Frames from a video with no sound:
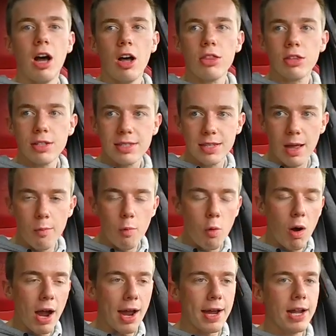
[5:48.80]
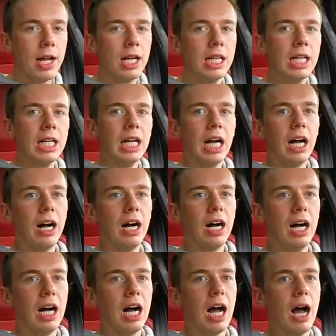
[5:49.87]
on the same way.
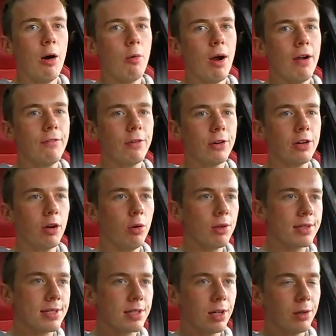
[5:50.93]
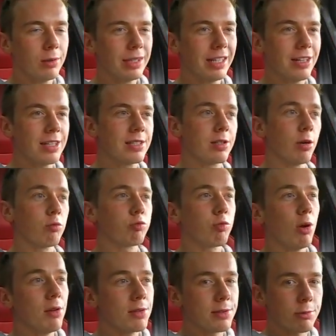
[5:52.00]
However, also there's the
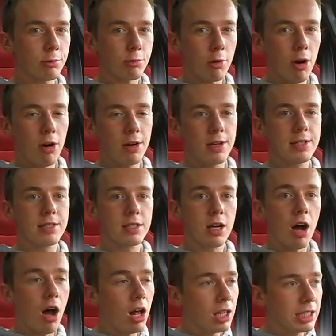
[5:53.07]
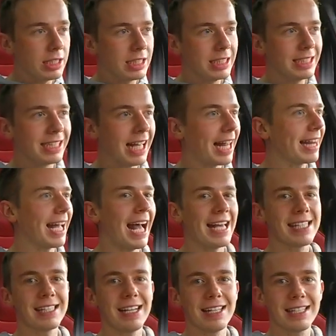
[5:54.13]
Rolls-Royce Cullinan that
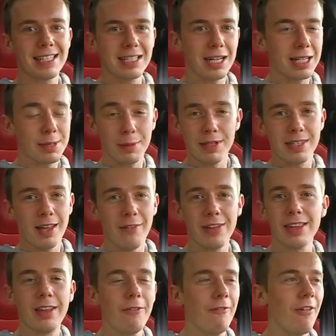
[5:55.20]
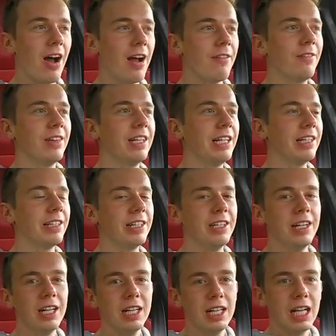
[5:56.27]
has a 6.75-liter
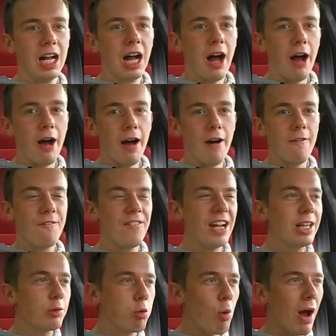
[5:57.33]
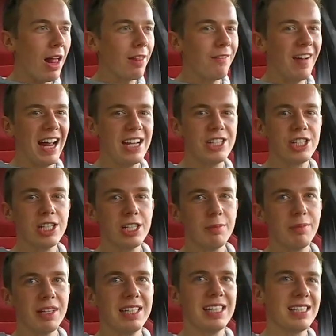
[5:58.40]
V12 engine,
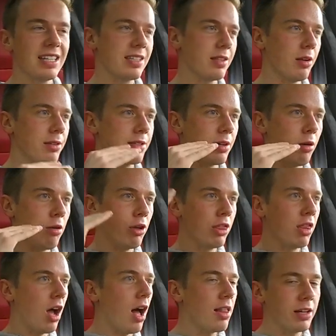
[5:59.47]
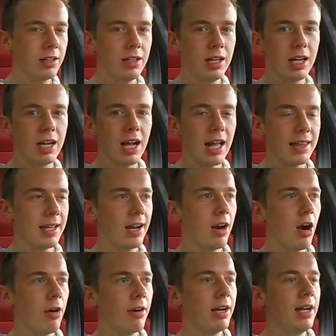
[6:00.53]
but this is also another
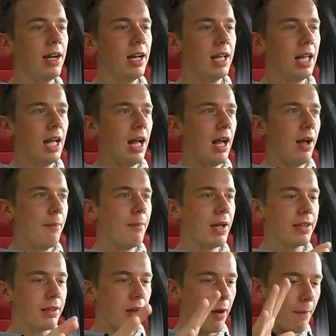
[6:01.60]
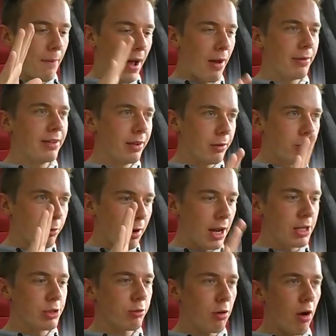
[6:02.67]
category. But about the
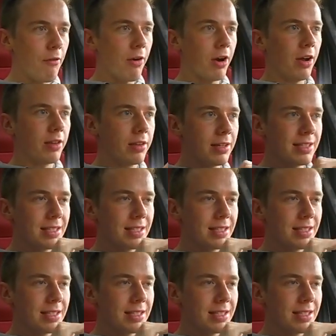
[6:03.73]
Range Rover, on the